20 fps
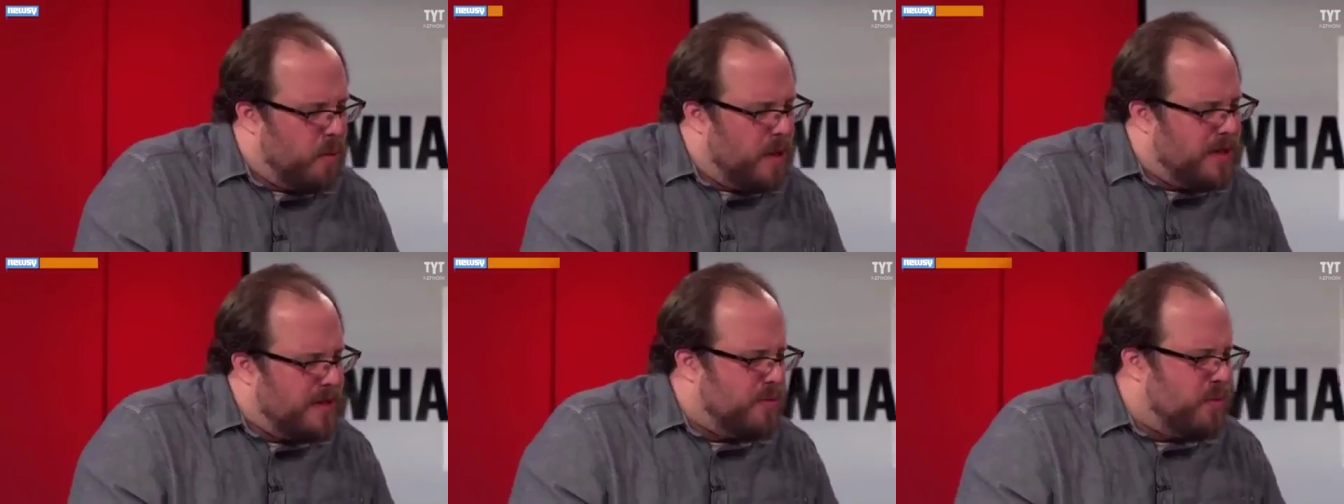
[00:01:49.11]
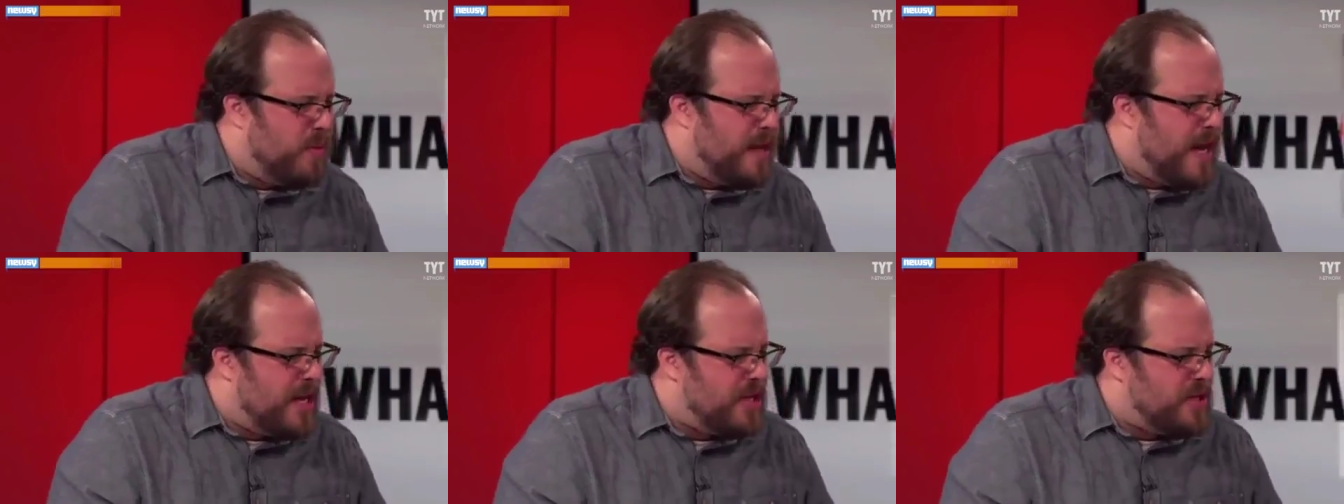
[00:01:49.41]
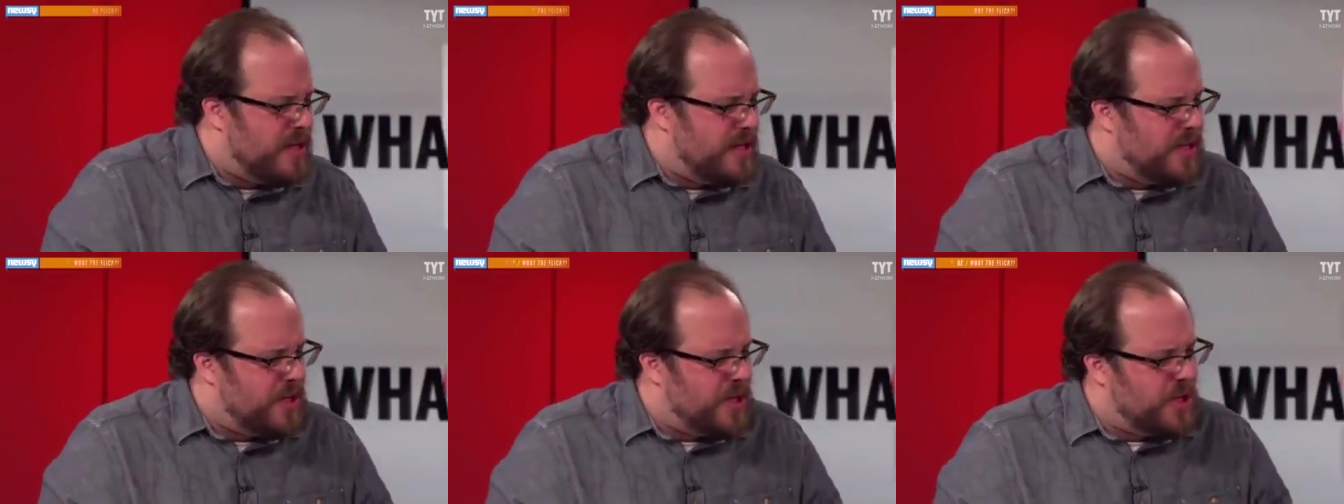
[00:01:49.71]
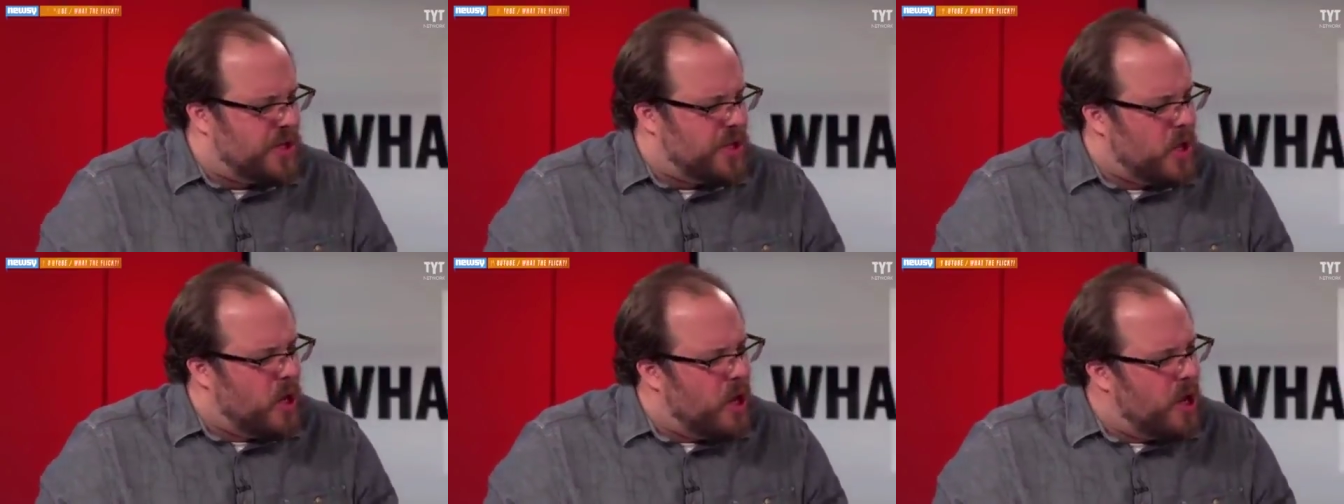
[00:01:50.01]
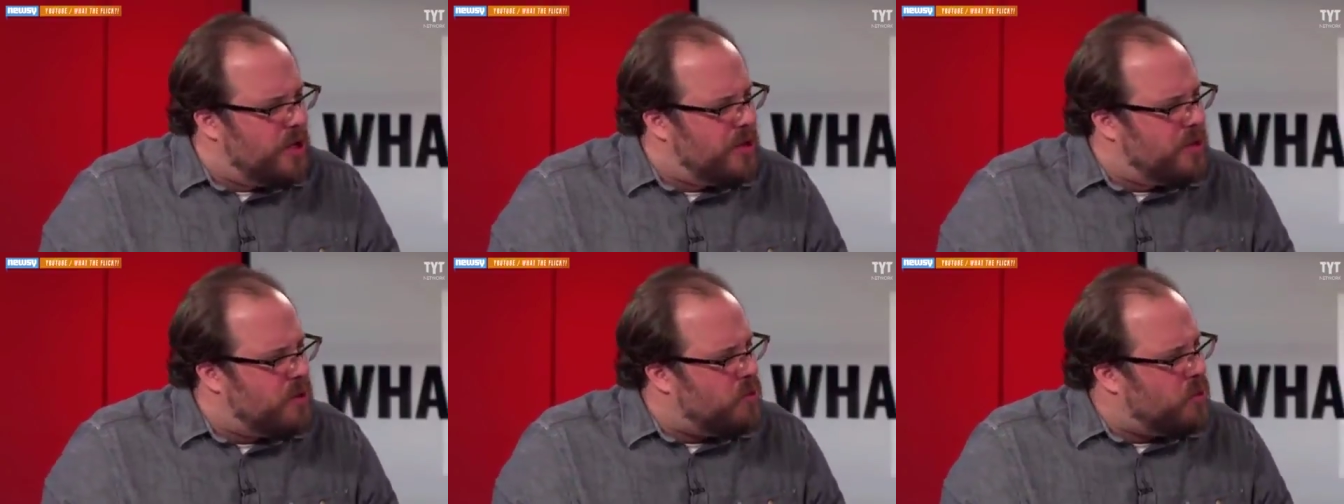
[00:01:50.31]
Once we actually
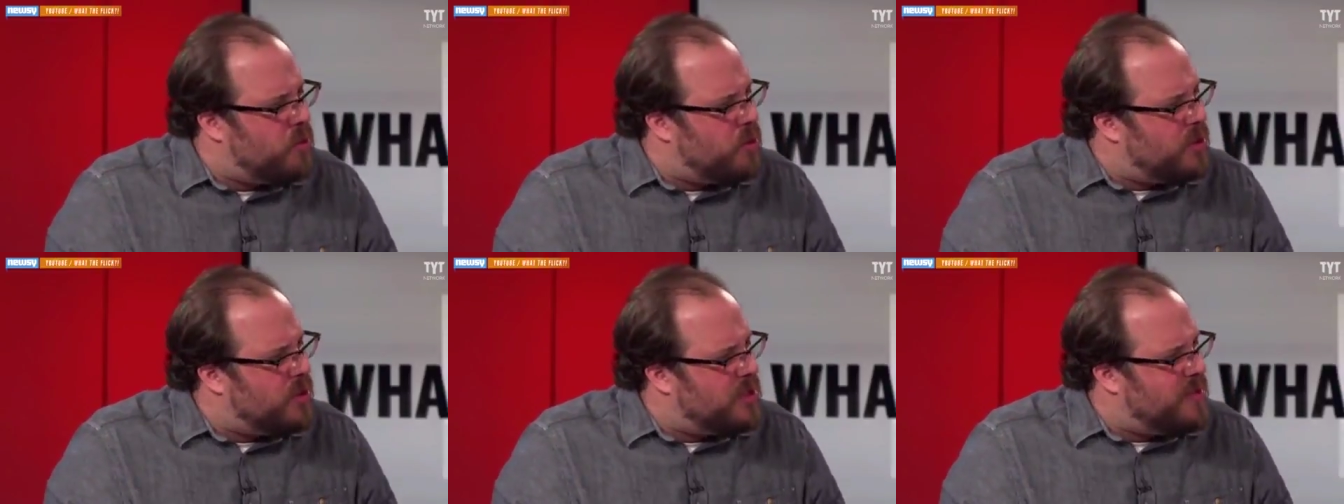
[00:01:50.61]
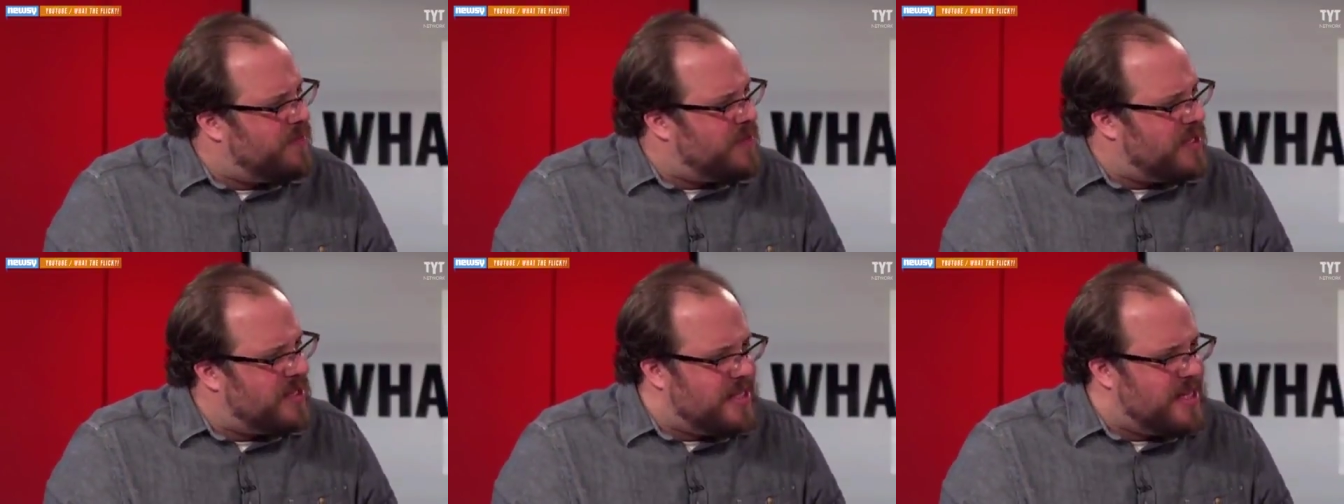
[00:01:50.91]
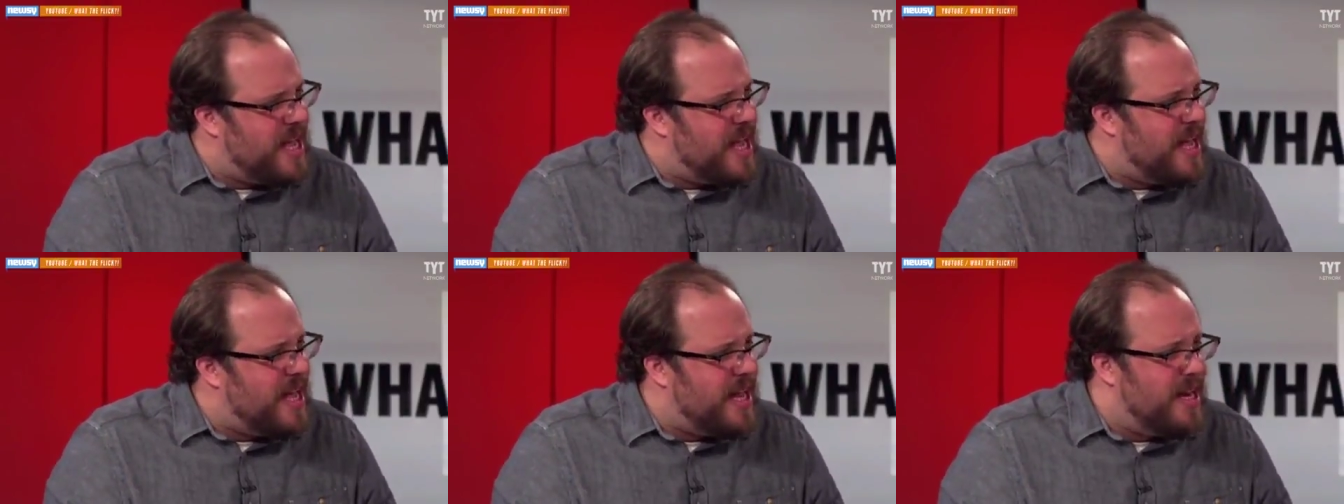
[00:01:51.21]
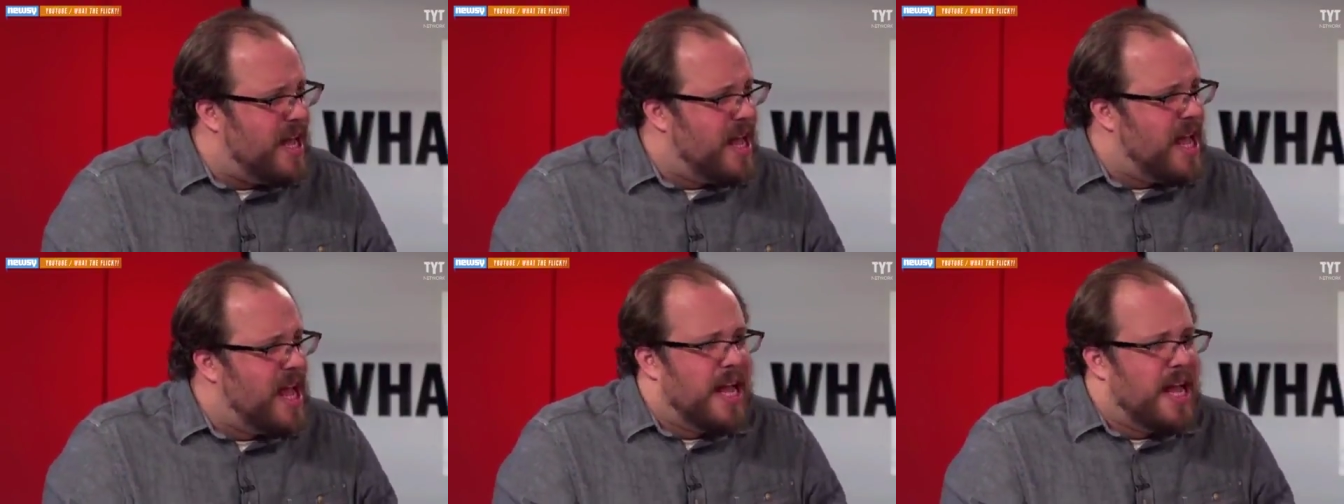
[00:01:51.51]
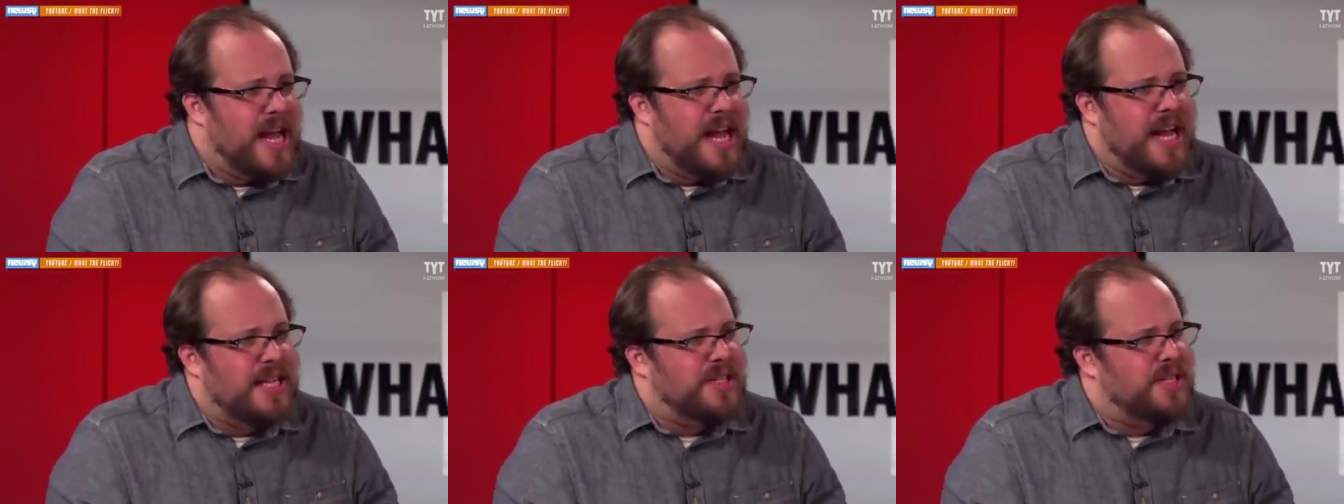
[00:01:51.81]
saw the world of the dead,
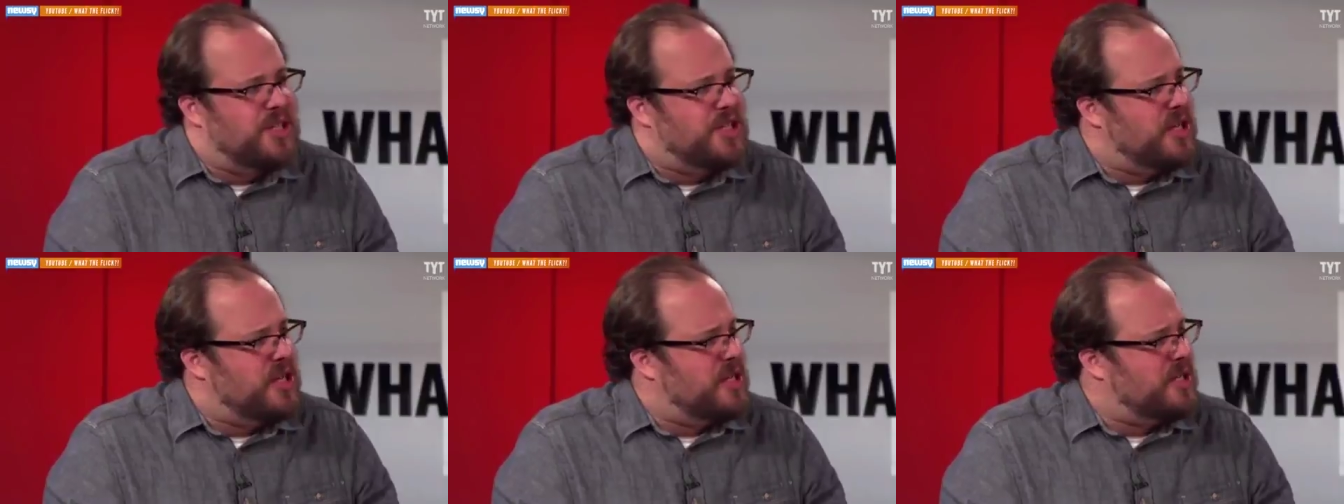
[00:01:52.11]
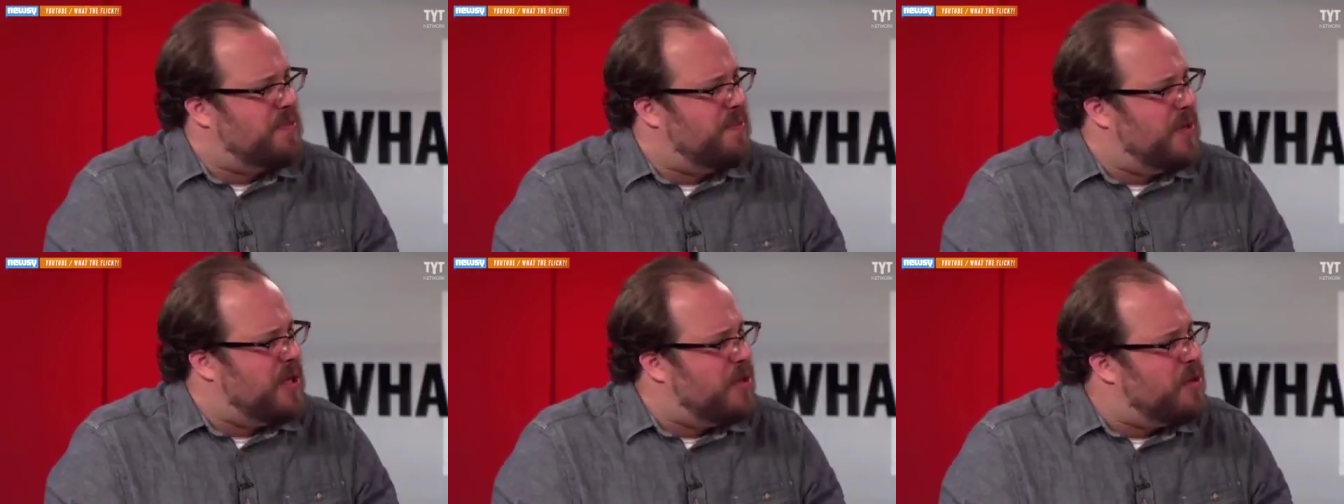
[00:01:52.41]
it's just